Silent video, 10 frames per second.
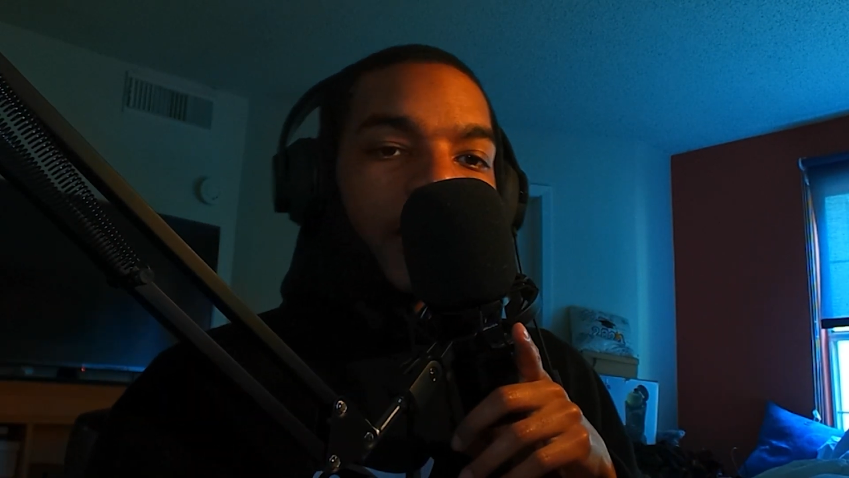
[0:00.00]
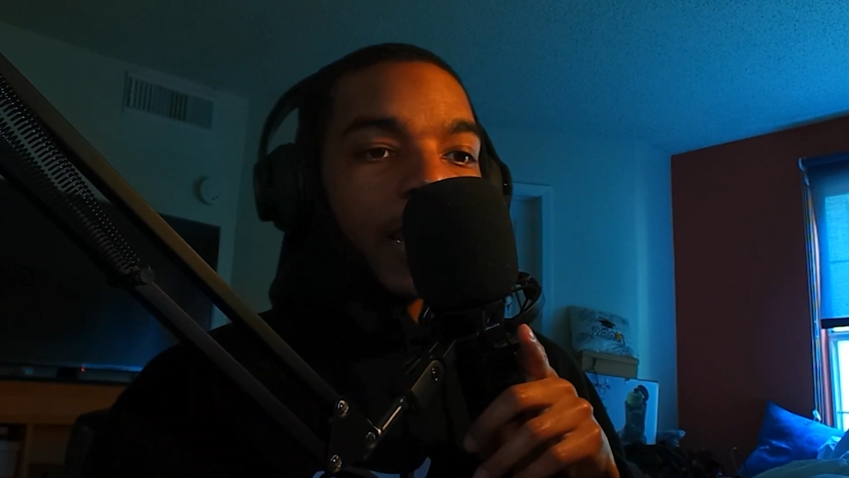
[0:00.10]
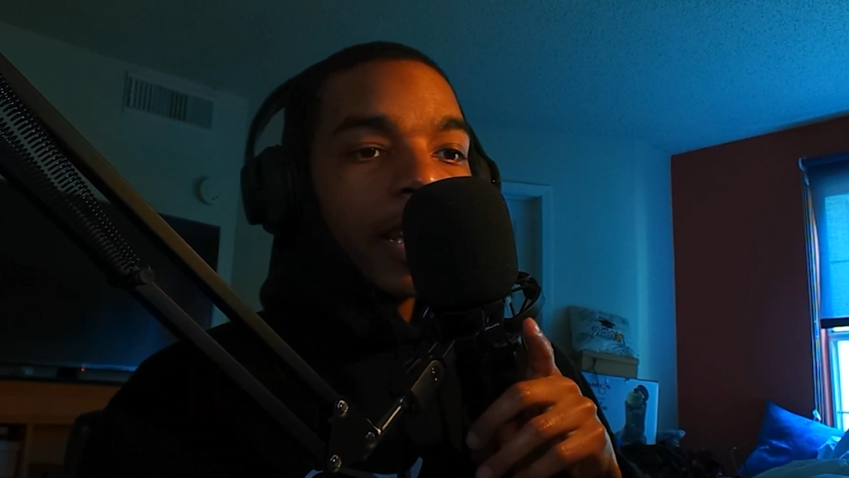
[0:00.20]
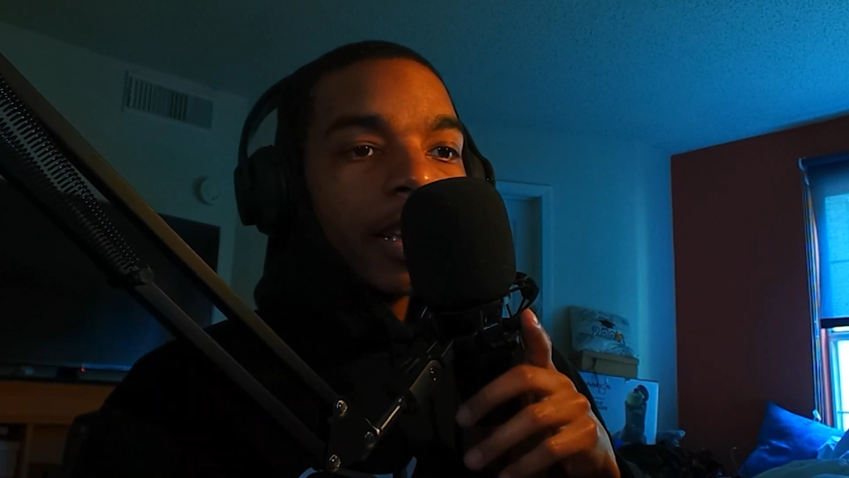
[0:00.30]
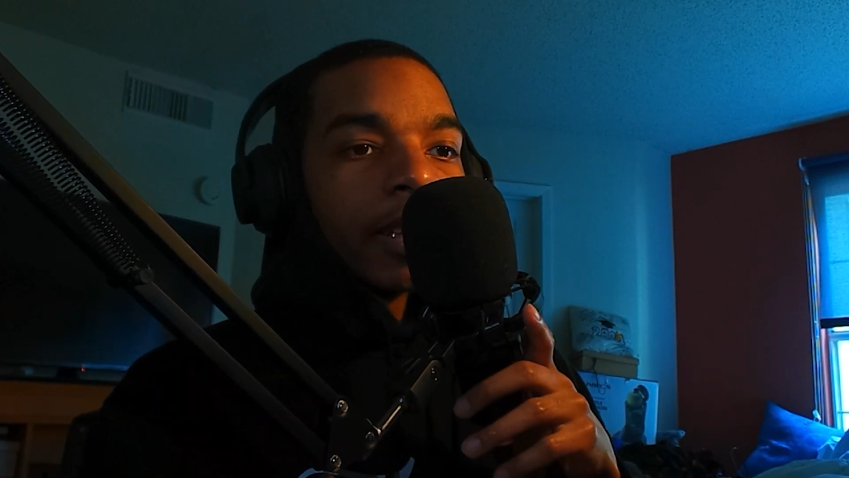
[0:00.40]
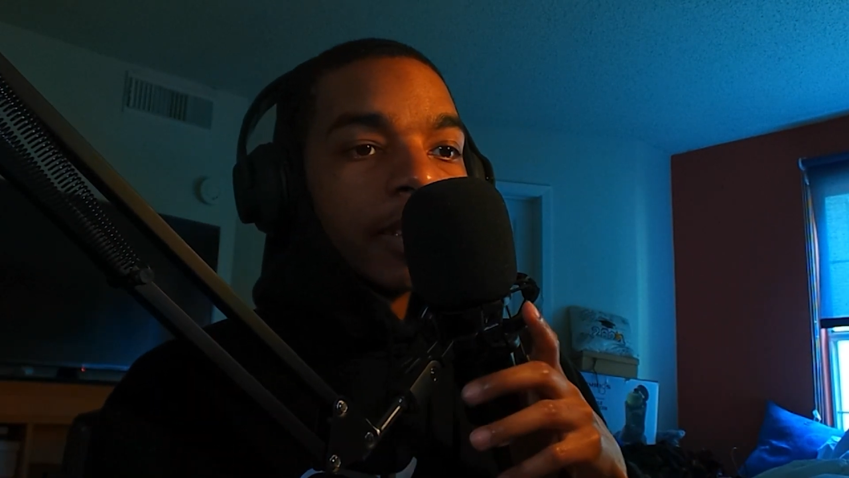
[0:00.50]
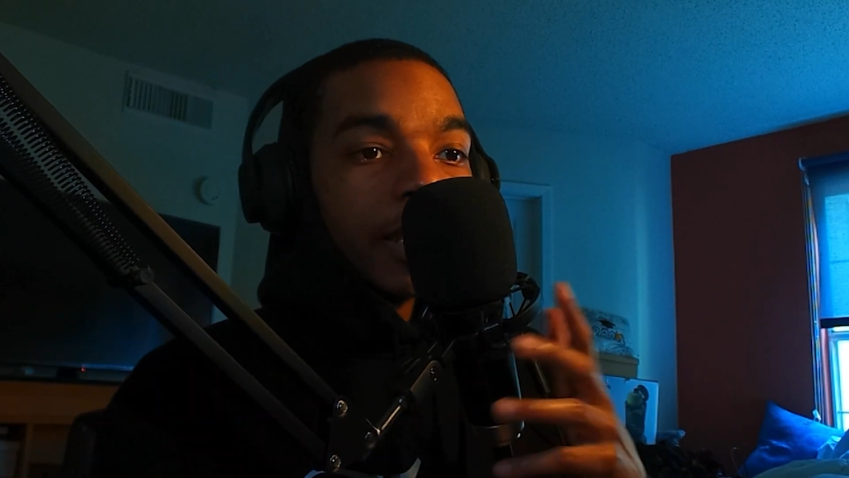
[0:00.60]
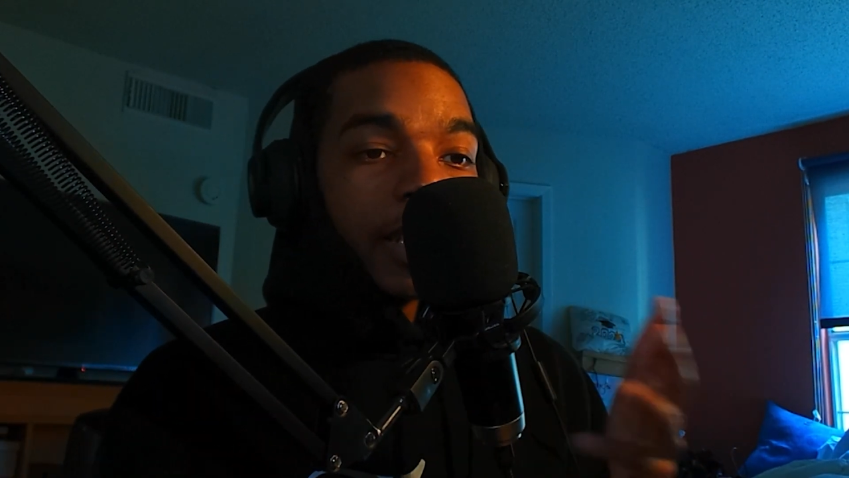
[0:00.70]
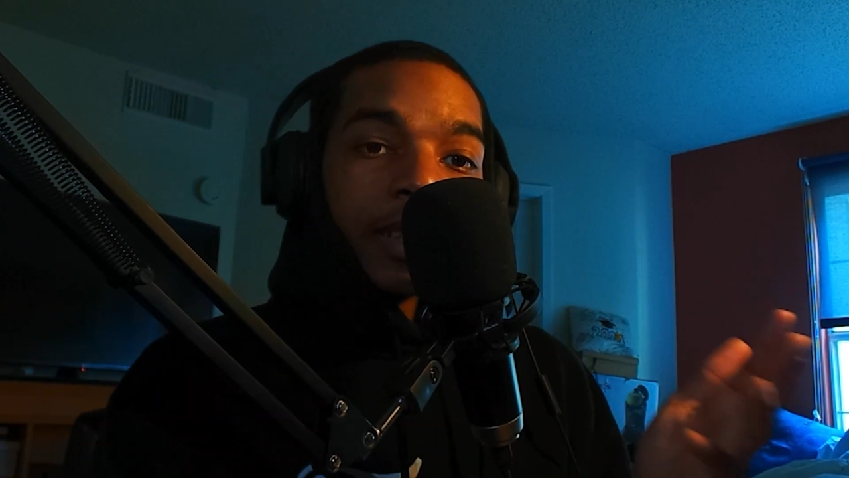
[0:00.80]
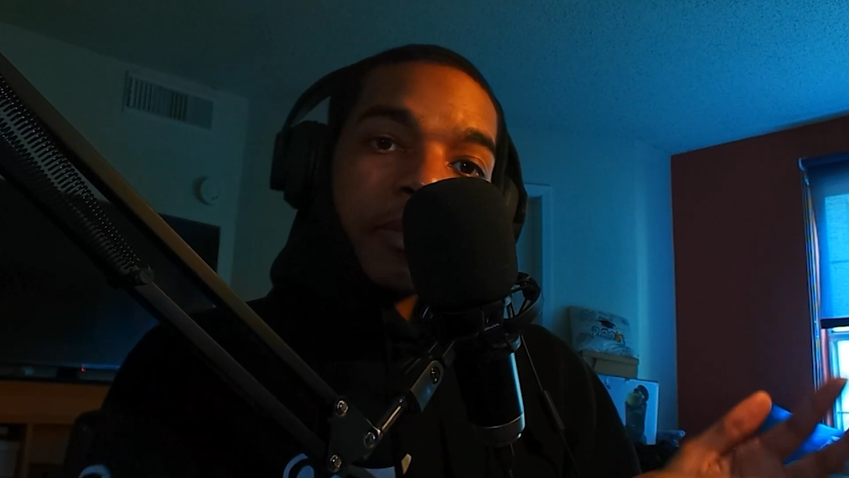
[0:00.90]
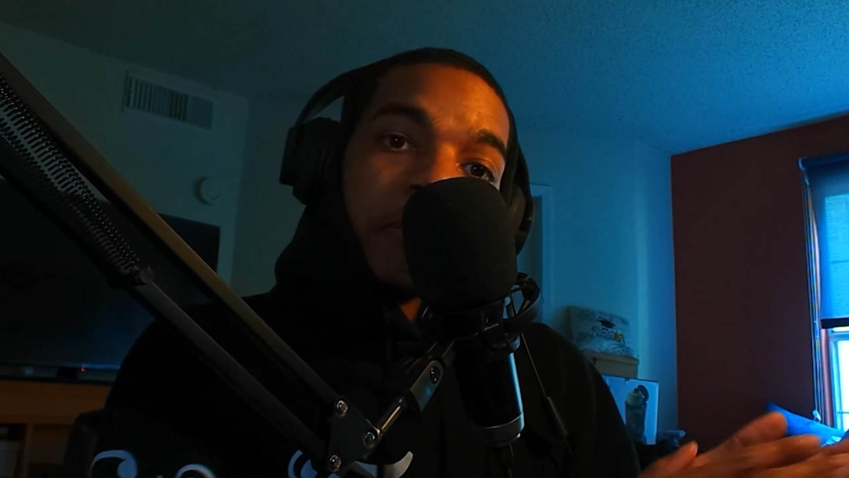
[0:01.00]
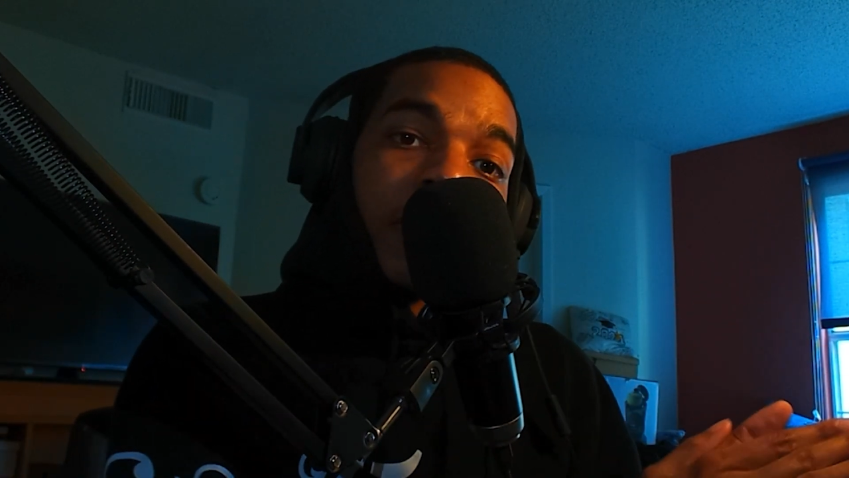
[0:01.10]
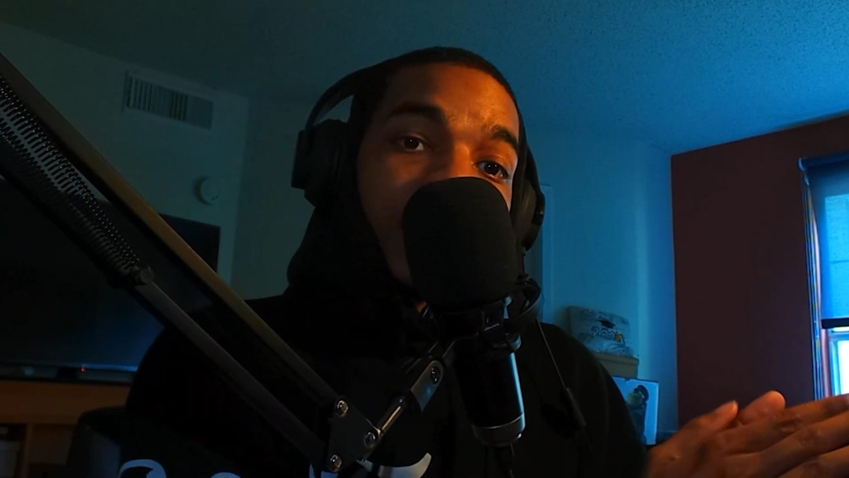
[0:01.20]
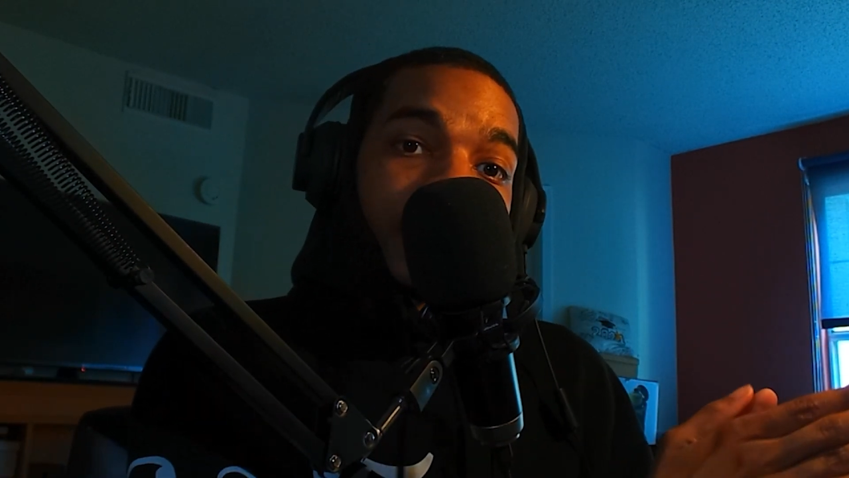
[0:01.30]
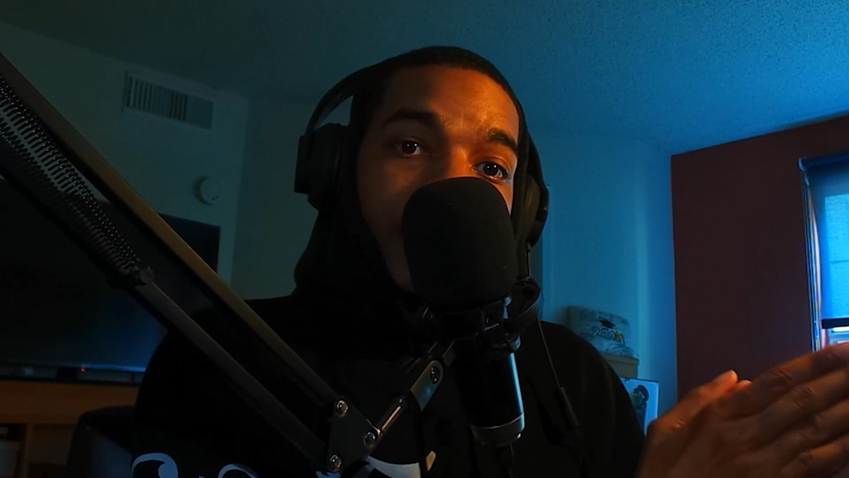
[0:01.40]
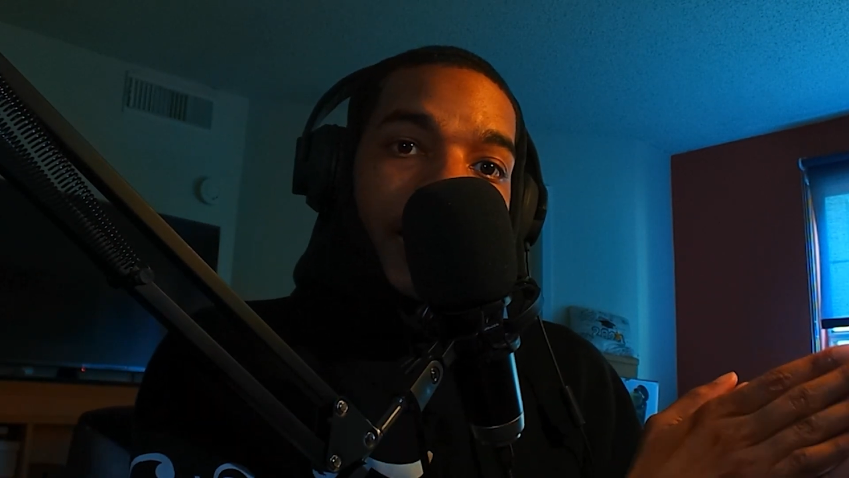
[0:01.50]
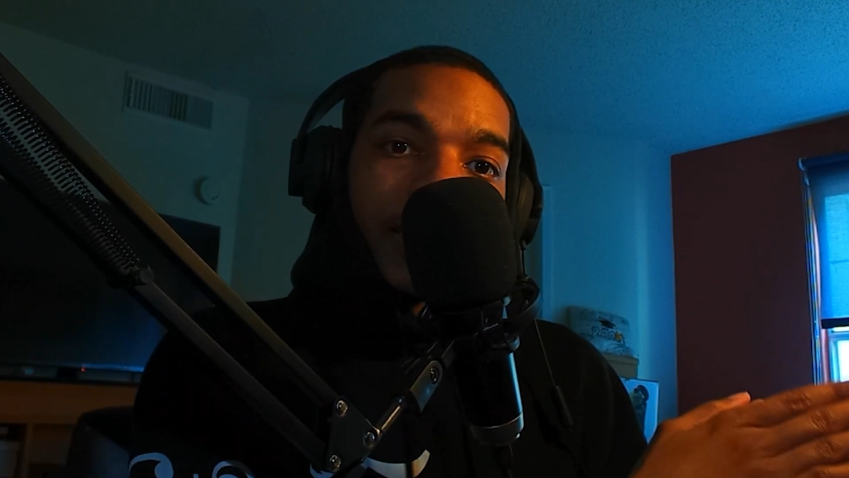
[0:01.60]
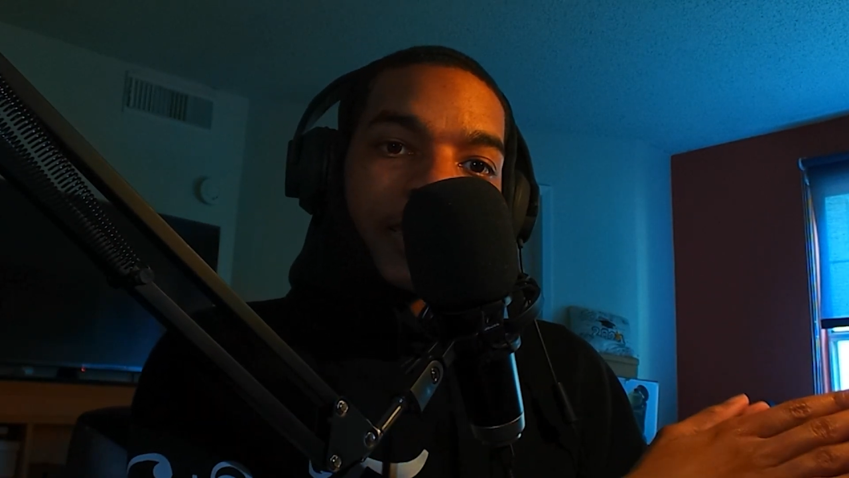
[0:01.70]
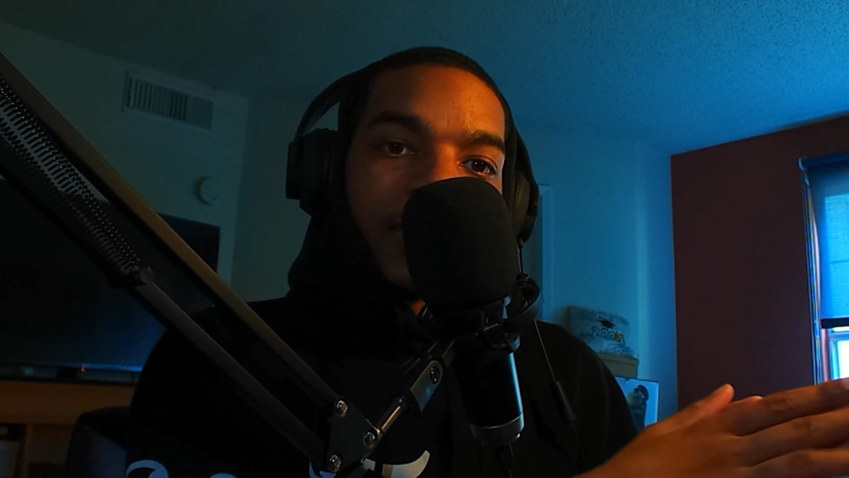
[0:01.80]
and then Miles Morales,